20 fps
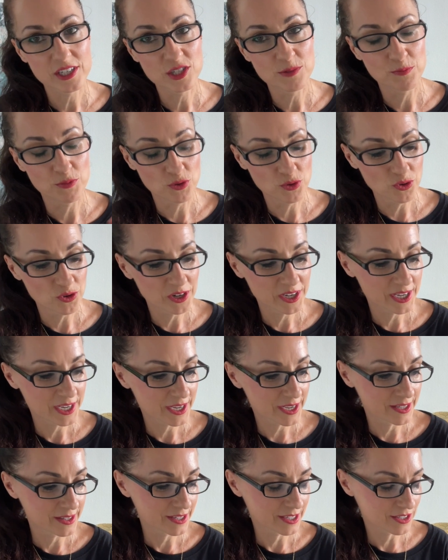
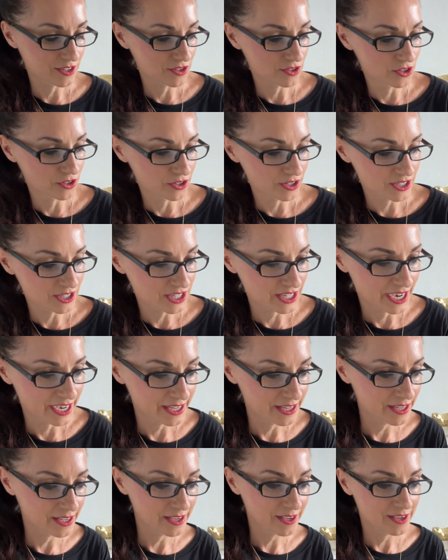boring and that's not exciting